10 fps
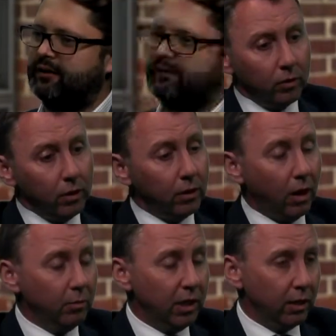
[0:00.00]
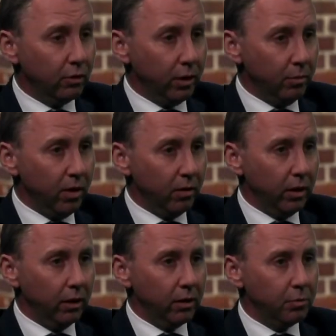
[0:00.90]
Well, the home collect credit
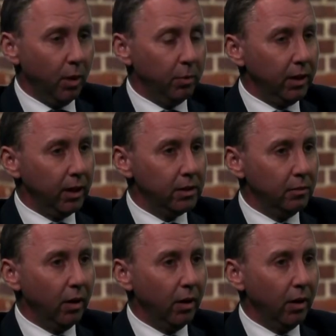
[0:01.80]
market is populated